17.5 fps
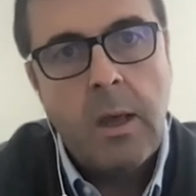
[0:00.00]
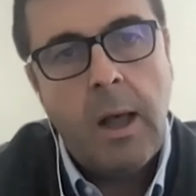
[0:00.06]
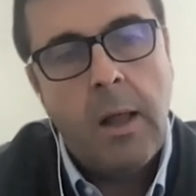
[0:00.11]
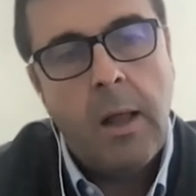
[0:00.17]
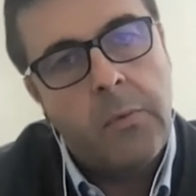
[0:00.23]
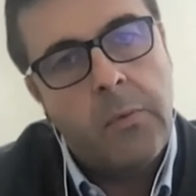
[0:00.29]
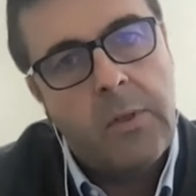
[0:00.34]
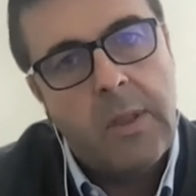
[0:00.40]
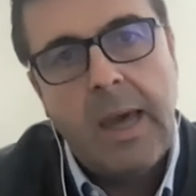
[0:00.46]

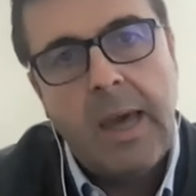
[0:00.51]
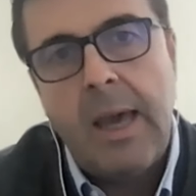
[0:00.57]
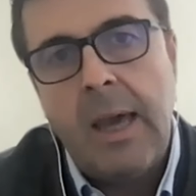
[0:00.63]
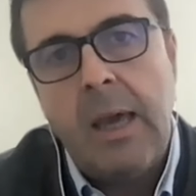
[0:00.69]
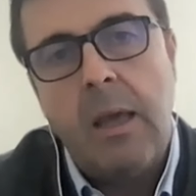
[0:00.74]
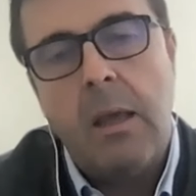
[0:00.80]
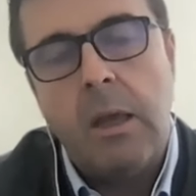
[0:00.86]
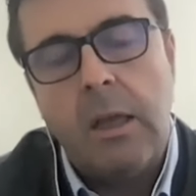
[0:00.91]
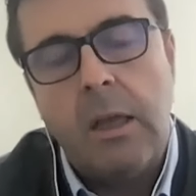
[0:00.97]
And
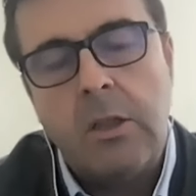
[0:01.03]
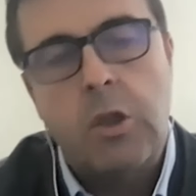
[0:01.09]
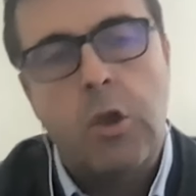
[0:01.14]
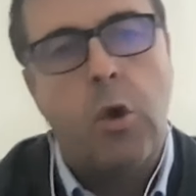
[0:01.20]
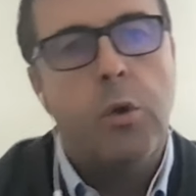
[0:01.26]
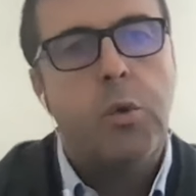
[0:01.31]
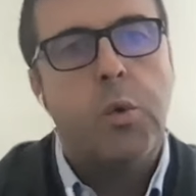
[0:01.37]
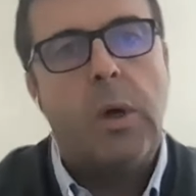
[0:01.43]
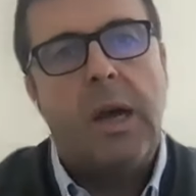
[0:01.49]
it's
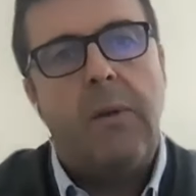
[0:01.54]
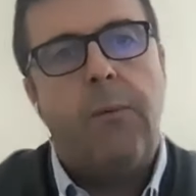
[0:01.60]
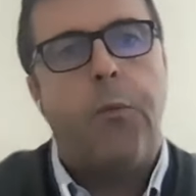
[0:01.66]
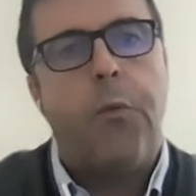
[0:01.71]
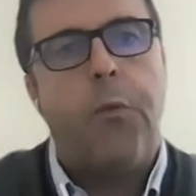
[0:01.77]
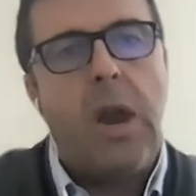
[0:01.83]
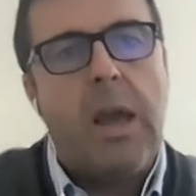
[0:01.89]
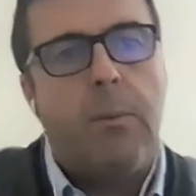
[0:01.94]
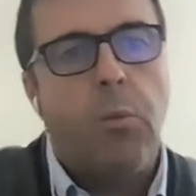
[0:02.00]
good to
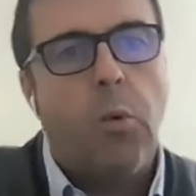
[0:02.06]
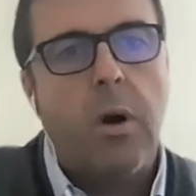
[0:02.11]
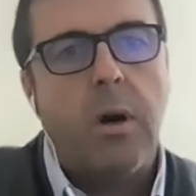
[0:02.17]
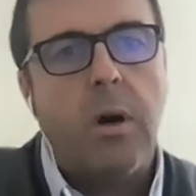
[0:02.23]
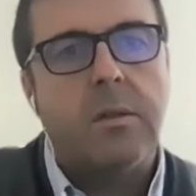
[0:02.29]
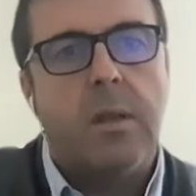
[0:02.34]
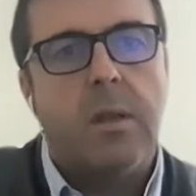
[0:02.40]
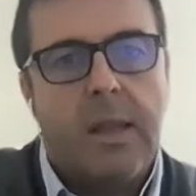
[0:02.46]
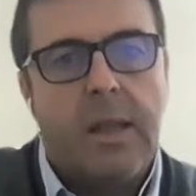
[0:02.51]
have
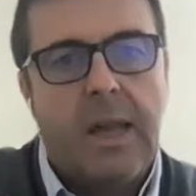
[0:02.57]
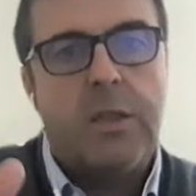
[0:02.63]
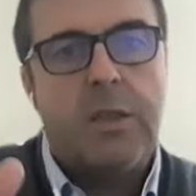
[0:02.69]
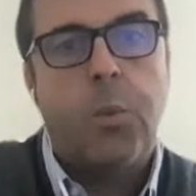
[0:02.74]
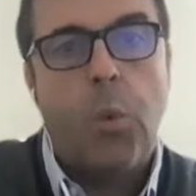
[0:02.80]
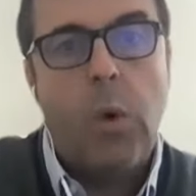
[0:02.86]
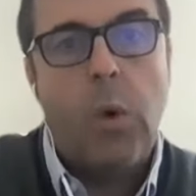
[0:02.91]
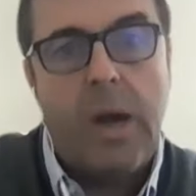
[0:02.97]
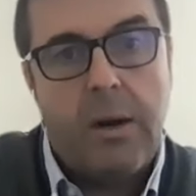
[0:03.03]
frameworks, and
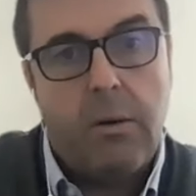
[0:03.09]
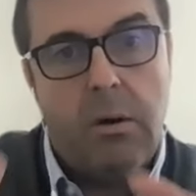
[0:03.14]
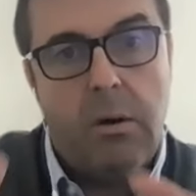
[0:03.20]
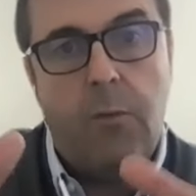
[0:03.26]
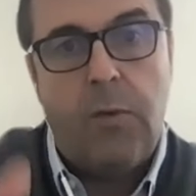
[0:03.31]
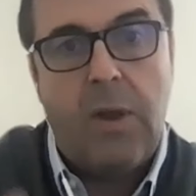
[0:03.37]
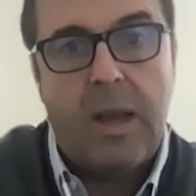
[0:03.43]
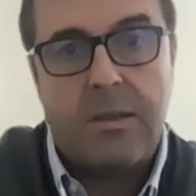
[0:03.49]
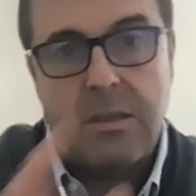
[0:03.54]
that's where
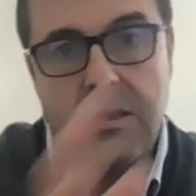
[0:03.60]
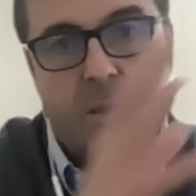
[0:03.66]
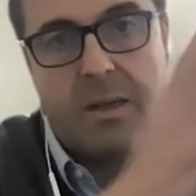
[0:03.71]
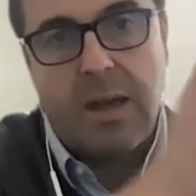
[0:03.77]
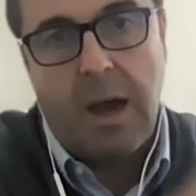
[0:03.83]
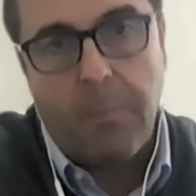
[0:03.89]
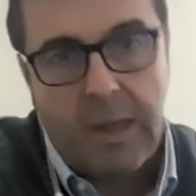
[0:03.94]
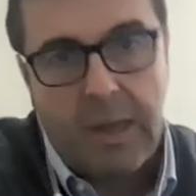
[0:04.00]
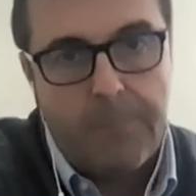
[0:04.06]
the reflections
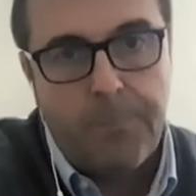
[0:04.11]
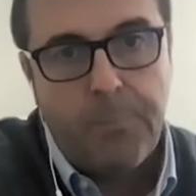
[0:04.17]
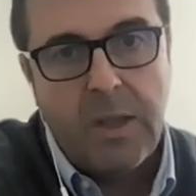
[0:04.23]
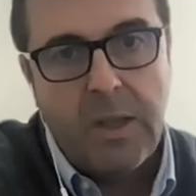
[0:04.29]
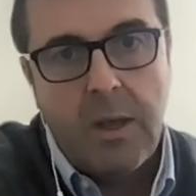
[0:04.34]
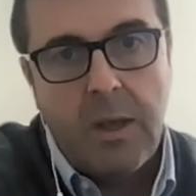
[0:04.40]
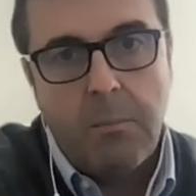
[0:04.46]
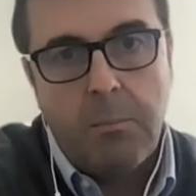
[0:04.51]
come in.